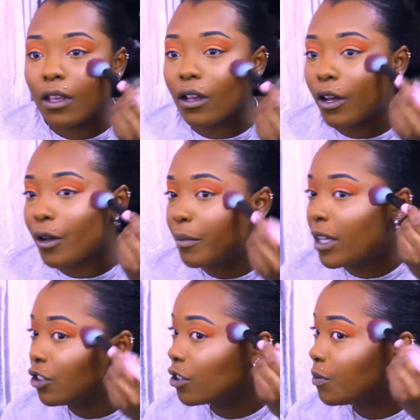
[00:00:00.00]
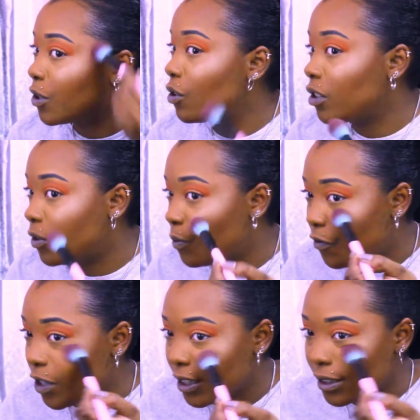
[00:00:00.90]
And just because
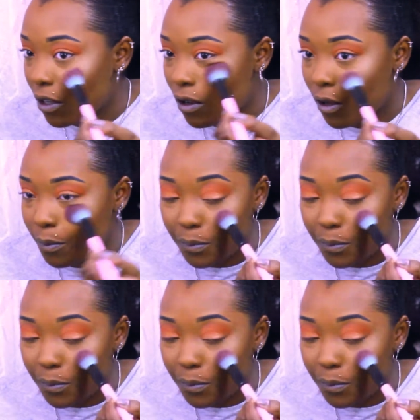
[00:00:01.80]
things are